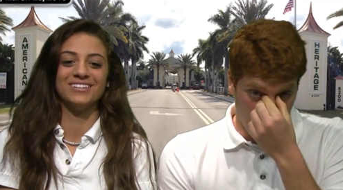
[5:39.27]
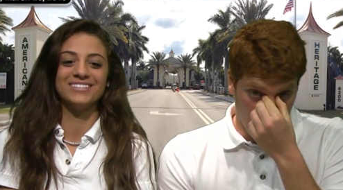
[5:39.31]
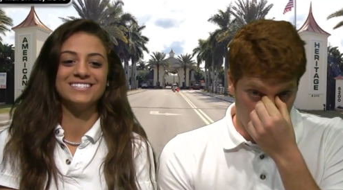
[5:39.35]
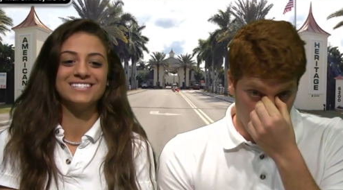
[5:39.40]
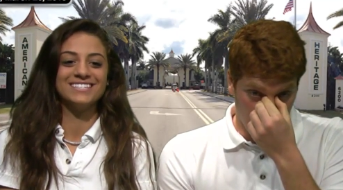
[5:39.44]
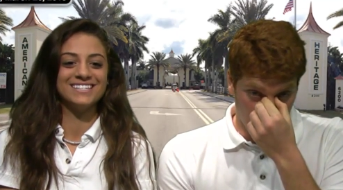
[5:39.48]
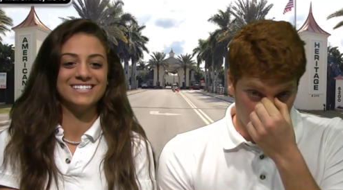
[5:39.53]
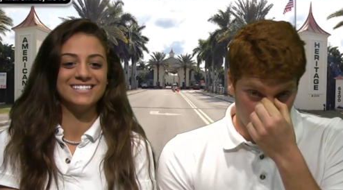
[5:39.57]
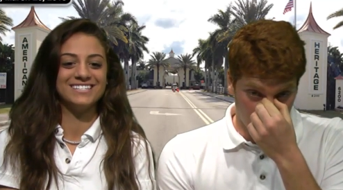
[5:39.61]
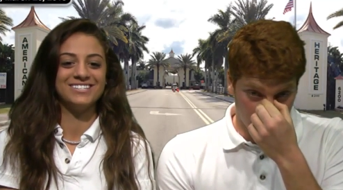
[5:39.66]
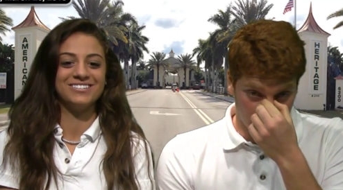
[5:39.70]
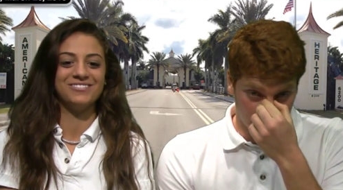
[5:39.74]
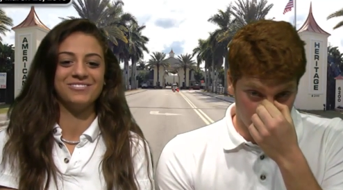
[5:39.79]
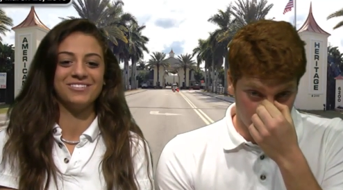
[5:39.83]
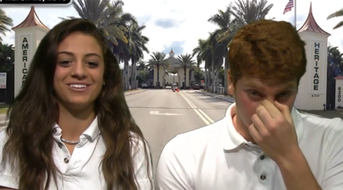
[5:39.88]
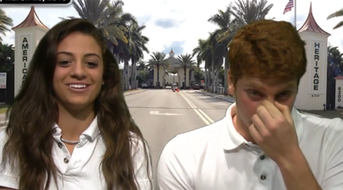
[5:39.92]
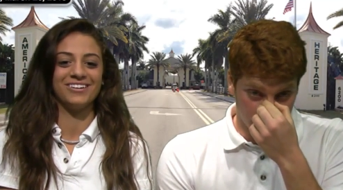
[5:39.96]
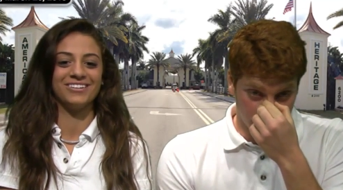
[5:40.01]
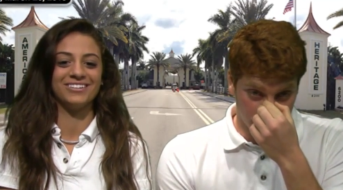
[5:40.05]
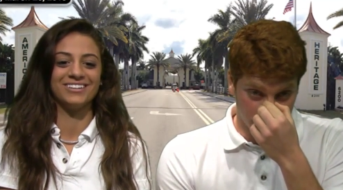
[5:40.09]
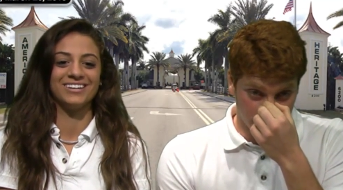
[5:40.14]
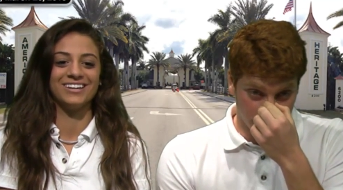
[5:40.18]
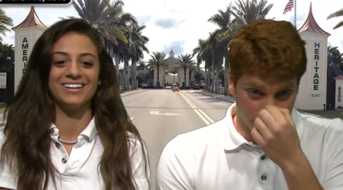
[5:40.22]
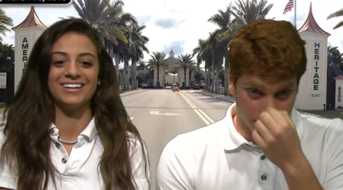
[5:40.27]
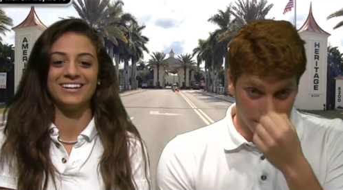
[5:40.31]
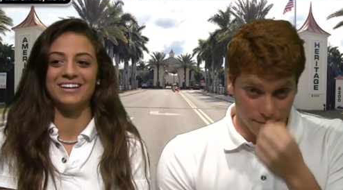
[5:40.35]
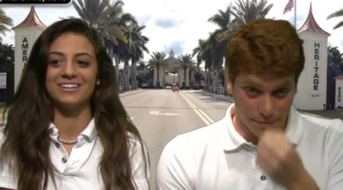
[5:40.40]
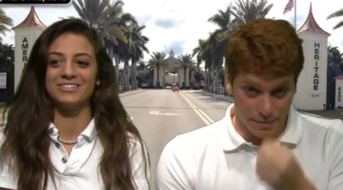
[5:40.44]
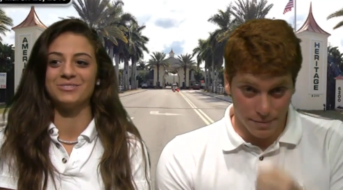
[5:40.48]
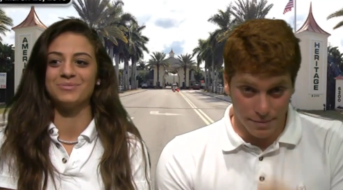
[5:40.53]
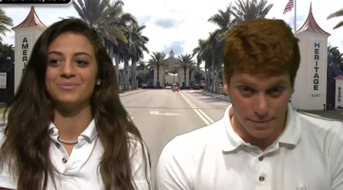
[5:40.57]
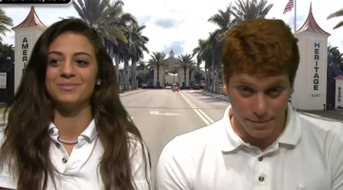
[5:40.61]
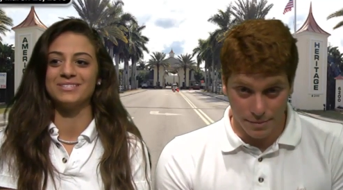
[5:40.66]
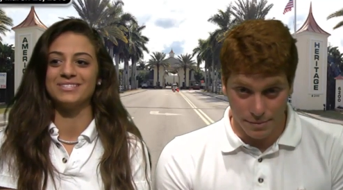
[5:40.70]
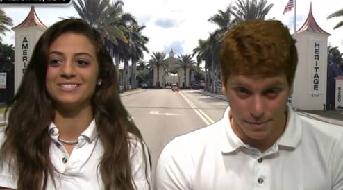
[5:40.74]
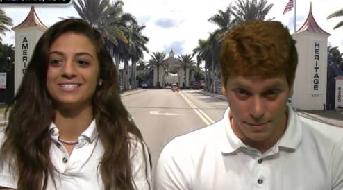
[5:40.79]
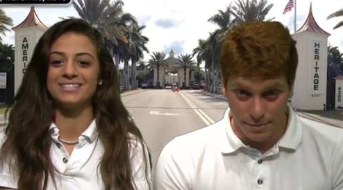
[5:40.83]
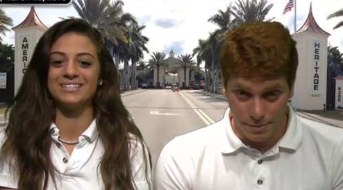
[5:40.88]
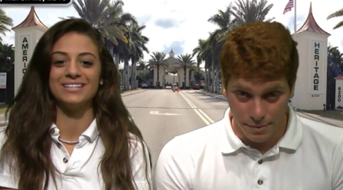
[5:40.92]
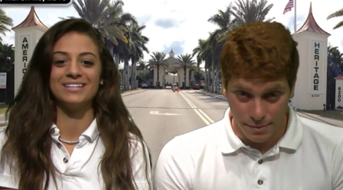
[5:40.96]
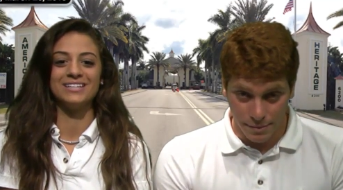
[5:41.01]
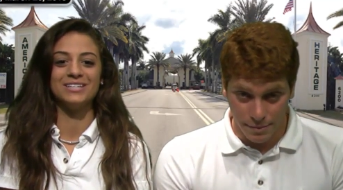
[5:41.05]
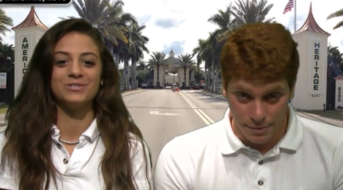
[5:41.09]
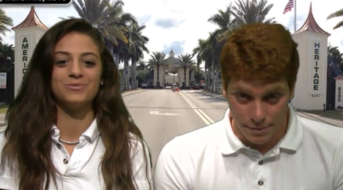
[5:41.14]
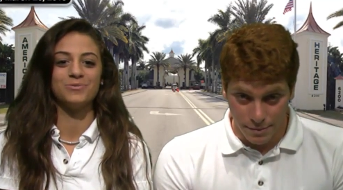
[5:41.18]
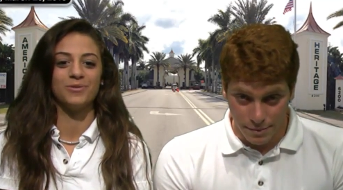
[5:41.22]
Speaker 1: wants to see you here on the announcements
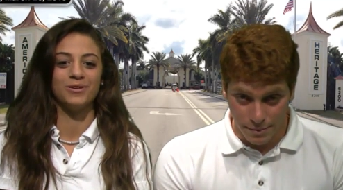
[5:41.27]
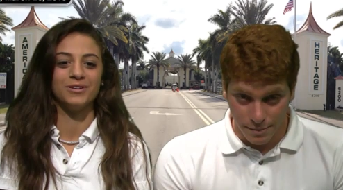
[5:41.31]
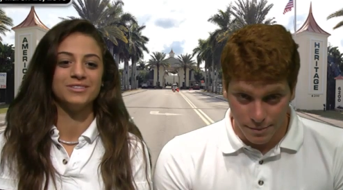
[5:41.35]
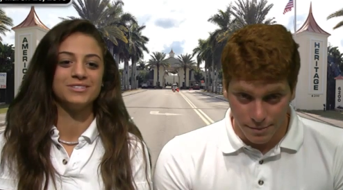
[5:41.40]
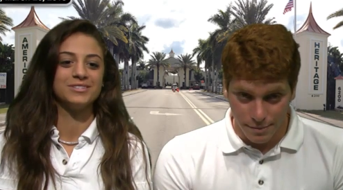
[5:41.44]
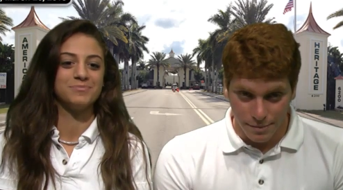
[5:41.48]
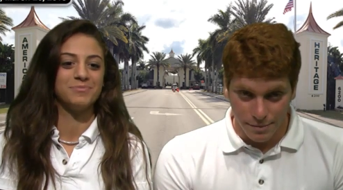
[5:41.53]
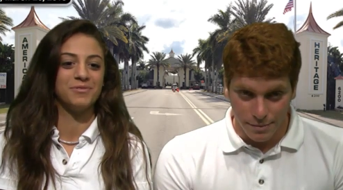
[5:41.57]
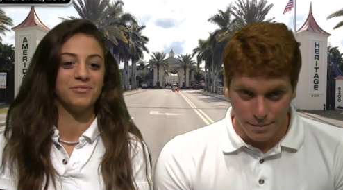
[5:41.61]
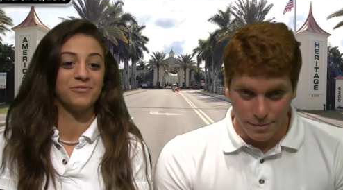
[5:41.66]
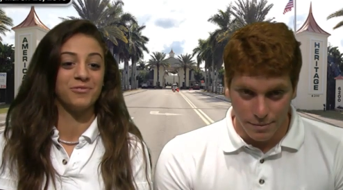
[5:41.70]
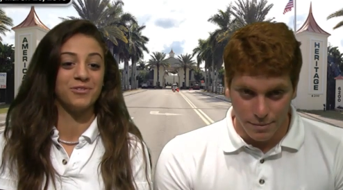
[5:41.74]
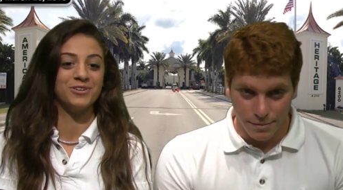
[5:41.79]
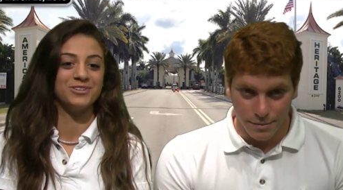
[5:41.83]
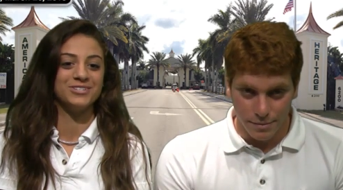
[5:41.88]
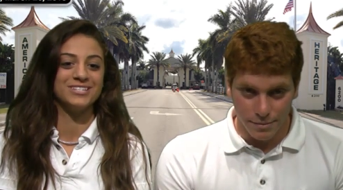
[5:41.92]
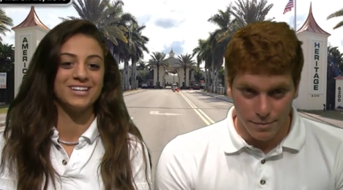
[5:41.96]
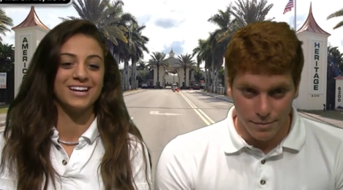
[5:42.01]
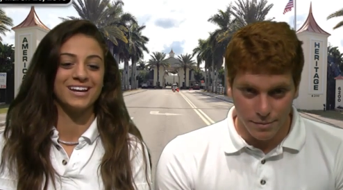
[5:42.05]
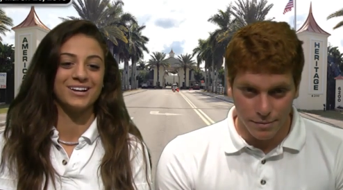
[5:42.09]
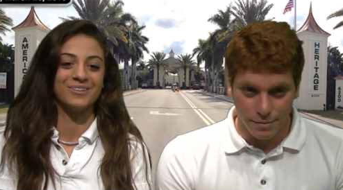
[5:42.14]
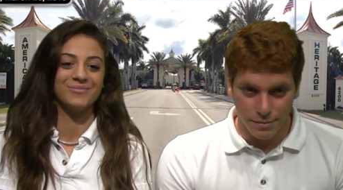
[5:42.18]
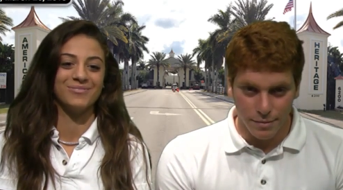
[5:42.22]
at least once before you say